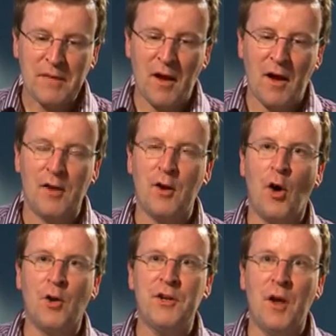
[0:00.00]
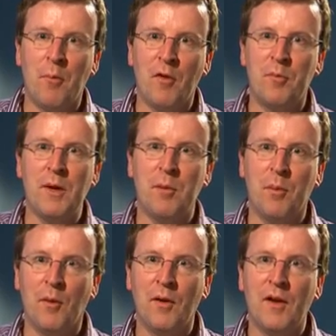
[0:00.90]
an odd number of
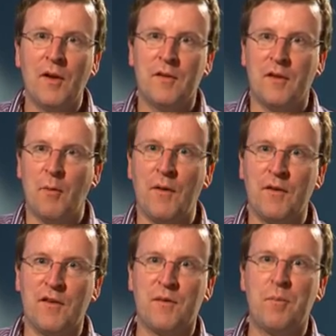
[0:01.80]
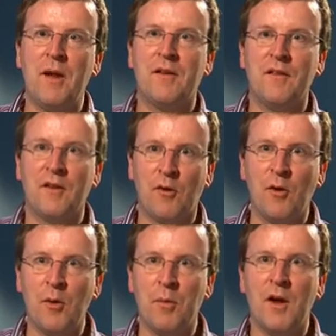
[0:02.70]
people so that when there's a split in the
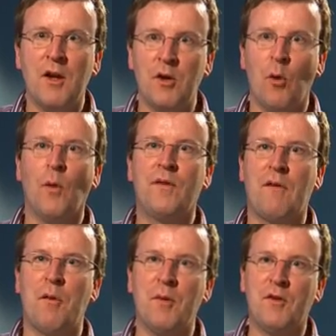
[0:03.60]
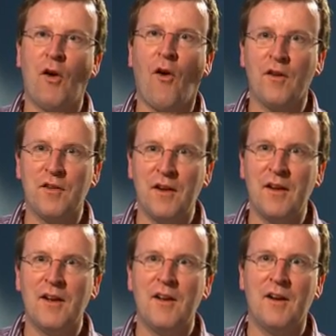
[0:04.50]
group, you always have a
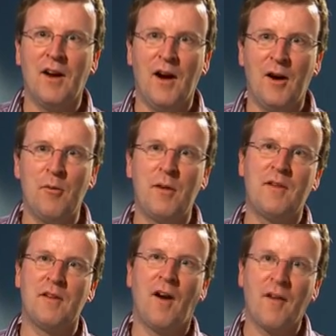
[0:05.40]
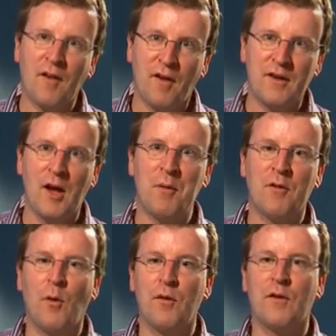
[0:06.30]
majority, which is a nice idea, but
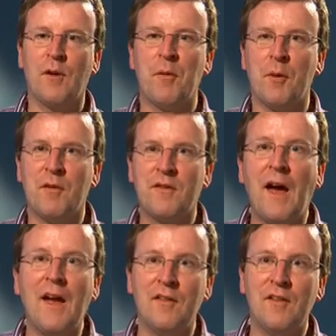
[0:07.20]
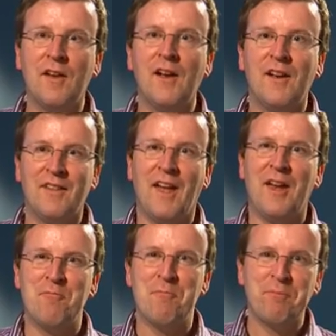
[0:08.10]
of course if someone abstains,
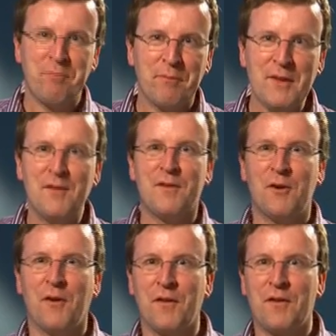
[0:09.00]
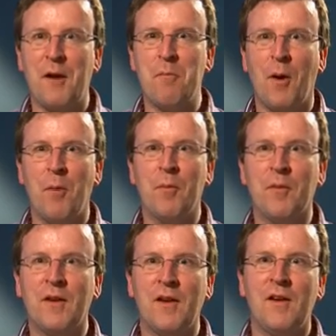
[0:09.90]
then you've still got the same
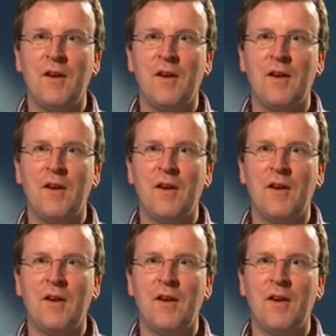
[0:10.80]
problems.